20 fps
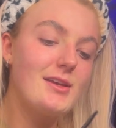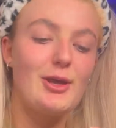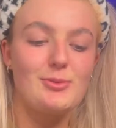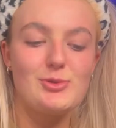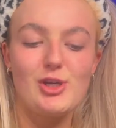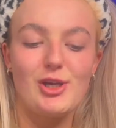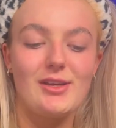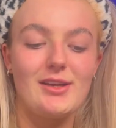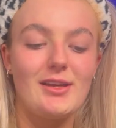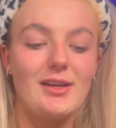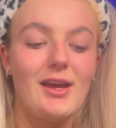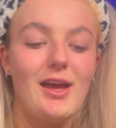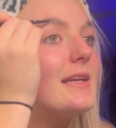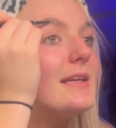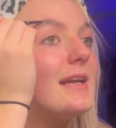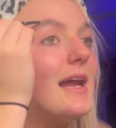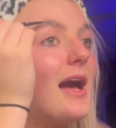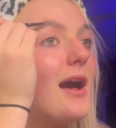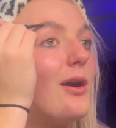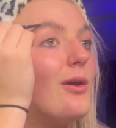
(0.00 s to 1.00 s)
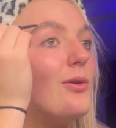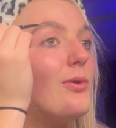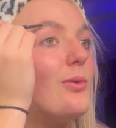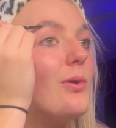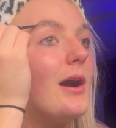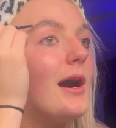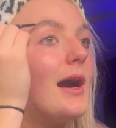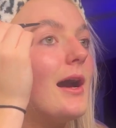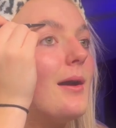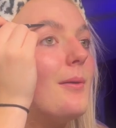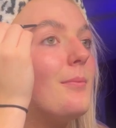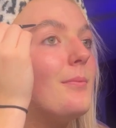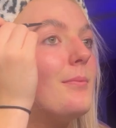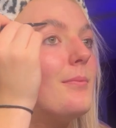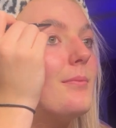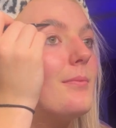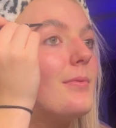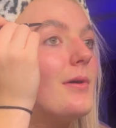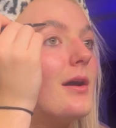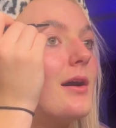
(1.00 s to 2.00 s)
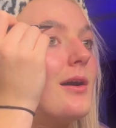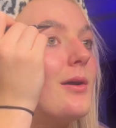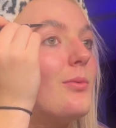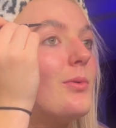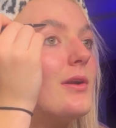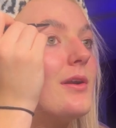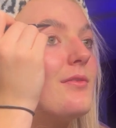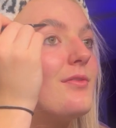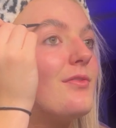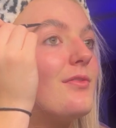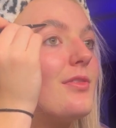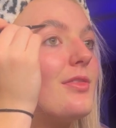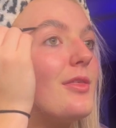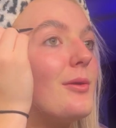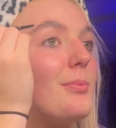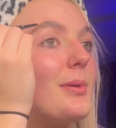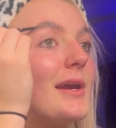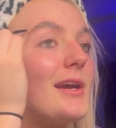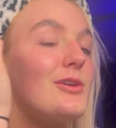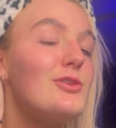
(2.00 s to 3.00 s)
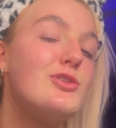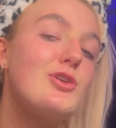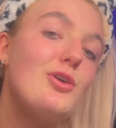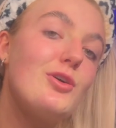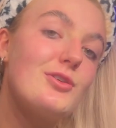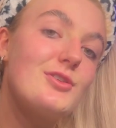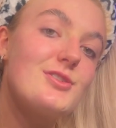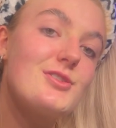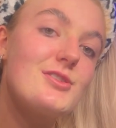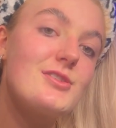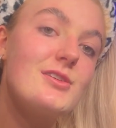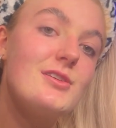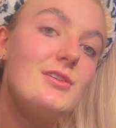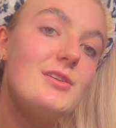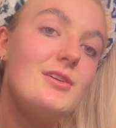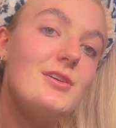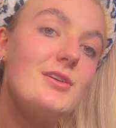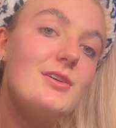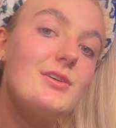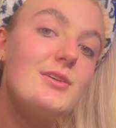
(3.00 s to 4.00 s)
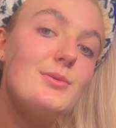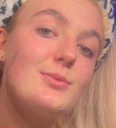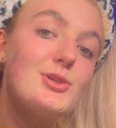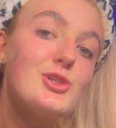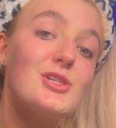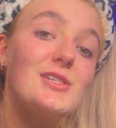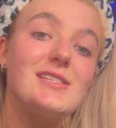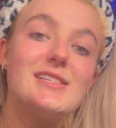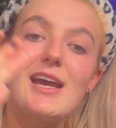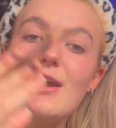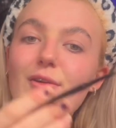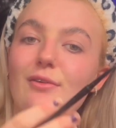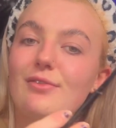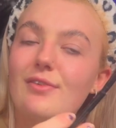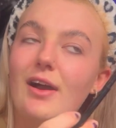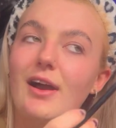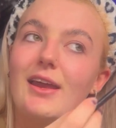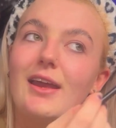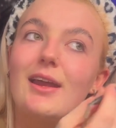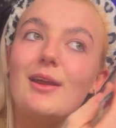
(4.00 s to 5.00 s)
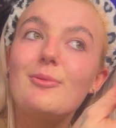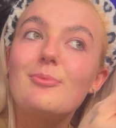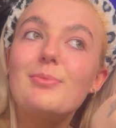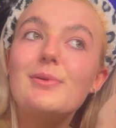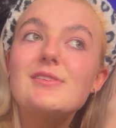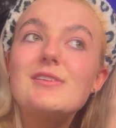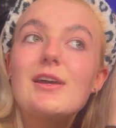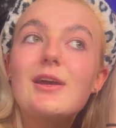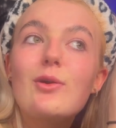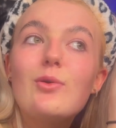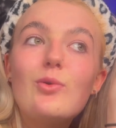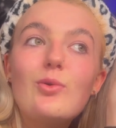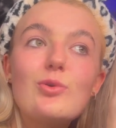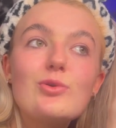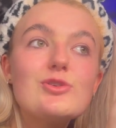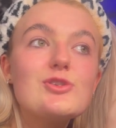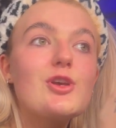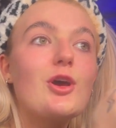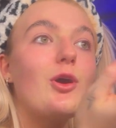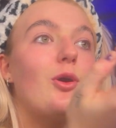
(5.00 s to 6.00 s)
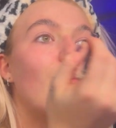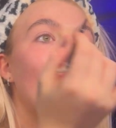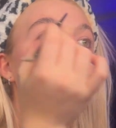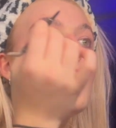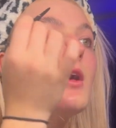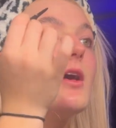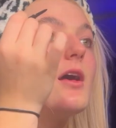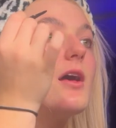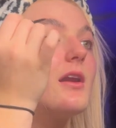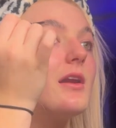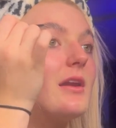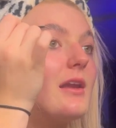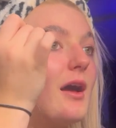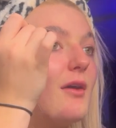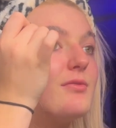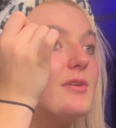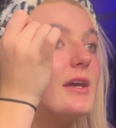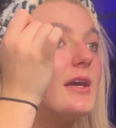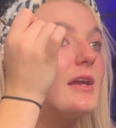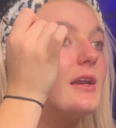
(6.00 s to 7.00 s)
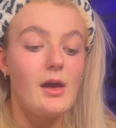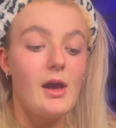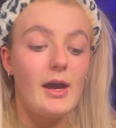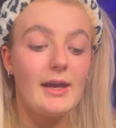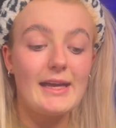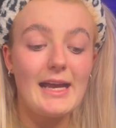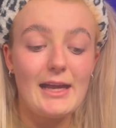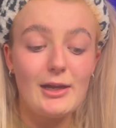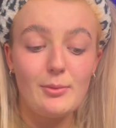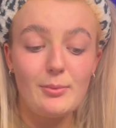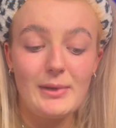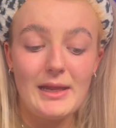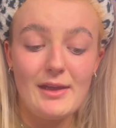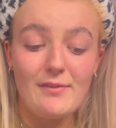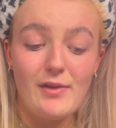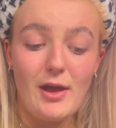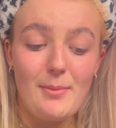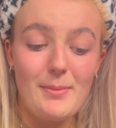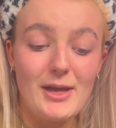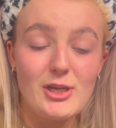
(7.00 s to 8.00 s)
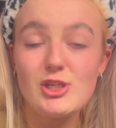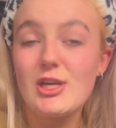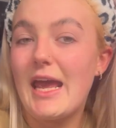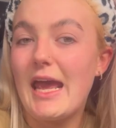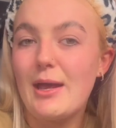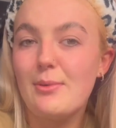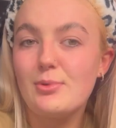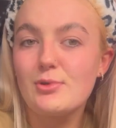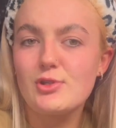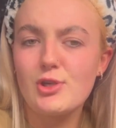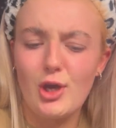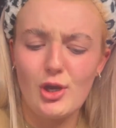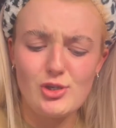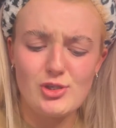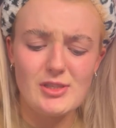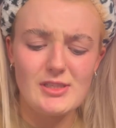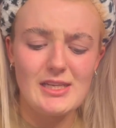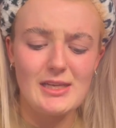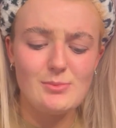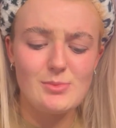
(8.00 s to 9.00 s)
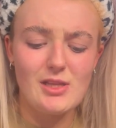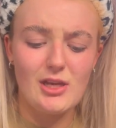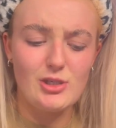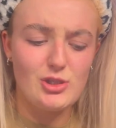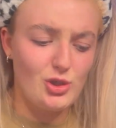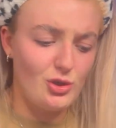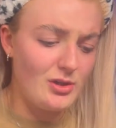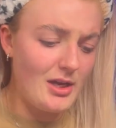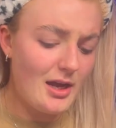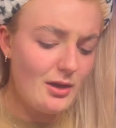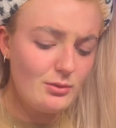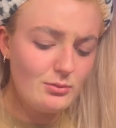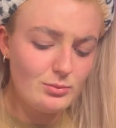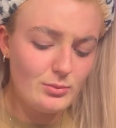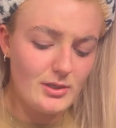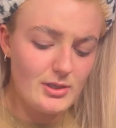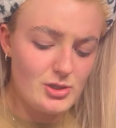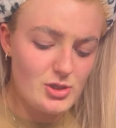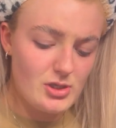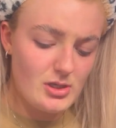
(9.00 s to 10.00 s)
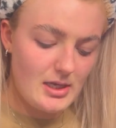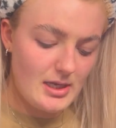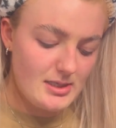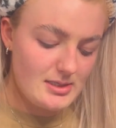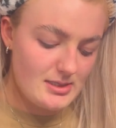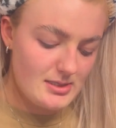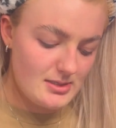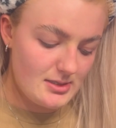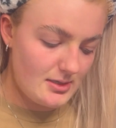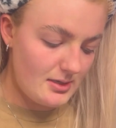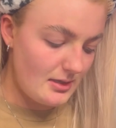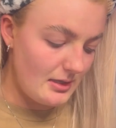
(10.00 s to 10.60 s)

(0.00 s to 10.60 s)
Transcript: No, I'm joking. Now I'm um, uh, one of the bigger dogs, which is terrifying, but I also love it. I cannot believe I'm actually able to coach the teams that I do now, which is